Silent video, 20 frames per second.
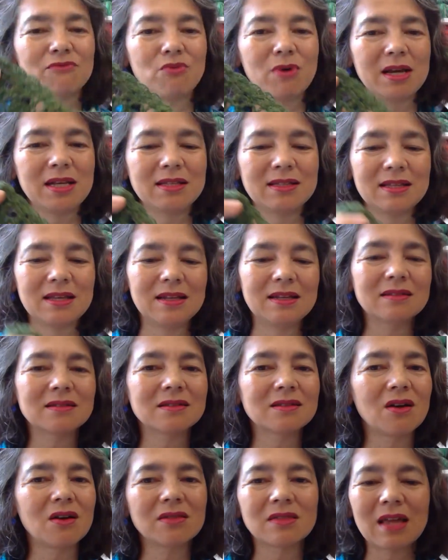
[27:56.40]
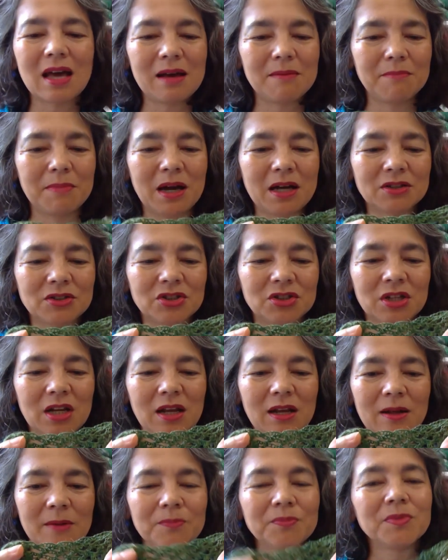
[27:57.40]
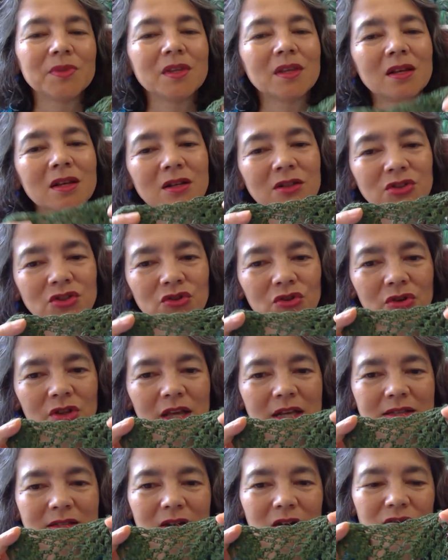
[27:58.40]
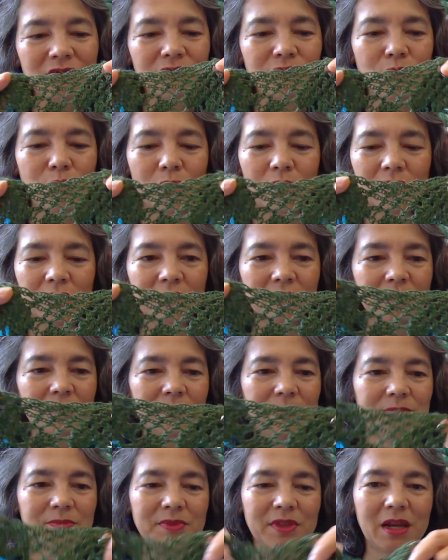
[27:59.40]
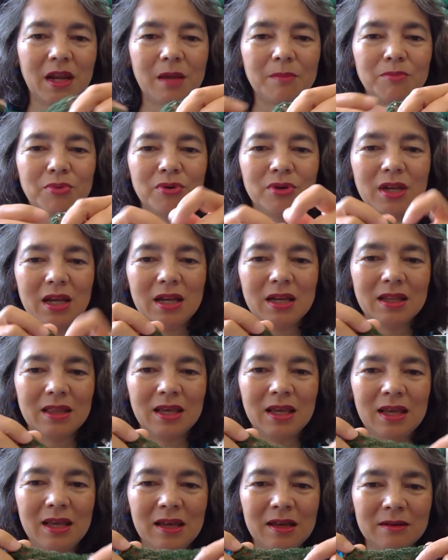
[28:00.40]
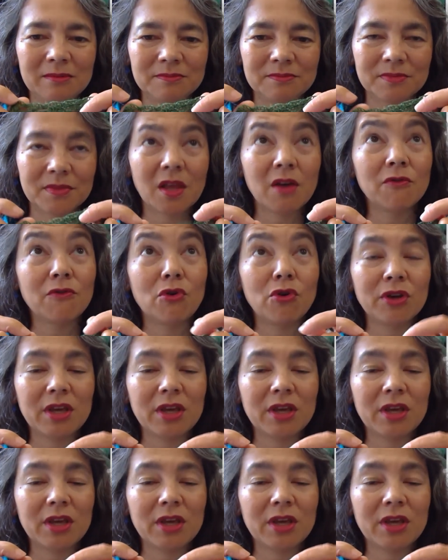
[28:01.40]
wasted. It's not that much. Sure, there's a lot of work that I put in here 4